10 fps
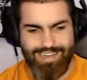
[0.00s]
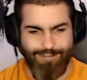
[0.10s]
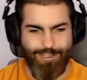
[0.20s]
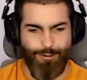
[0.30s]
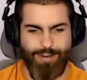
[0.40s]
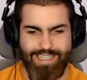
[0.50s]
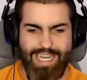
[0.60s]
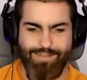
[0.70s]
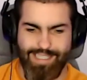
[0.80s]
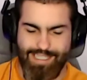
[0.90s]
Jordan
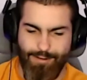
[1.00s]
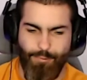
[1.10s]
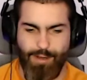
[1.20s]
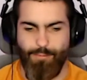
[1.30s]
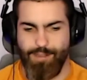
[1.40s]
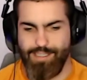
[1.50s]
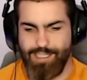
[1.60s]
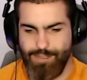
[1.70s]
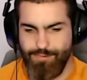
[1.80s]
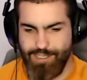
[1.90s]
Davis in a one-on-one
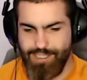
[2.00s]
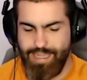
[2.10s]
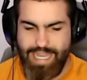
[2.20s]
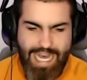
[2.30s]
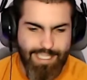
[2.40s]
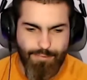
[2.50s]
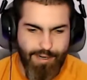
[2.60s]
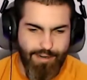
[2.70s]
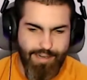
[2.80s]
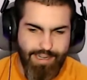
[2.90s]
situation? That's
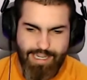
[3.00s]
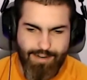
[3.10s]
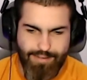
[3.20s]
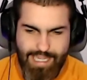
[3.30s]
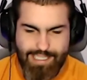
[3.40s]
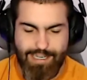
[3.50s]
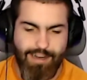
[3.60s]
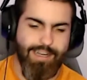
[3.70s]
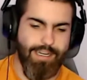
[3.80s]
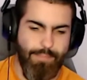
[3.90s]
where, that's
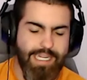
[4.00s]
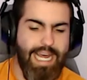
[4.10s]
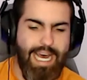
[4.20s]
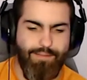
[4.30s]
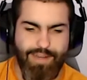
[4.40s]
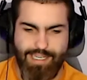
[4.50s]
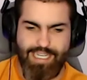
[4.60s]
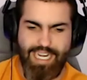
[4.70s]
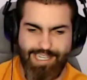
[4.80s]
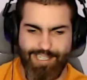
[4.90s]
not going to be an
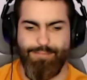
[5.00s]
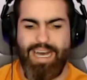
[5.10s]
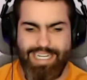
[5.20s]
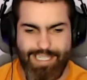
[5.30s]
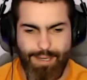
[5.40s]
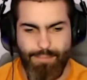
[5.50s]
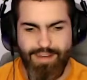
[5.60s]
advantageous matchup.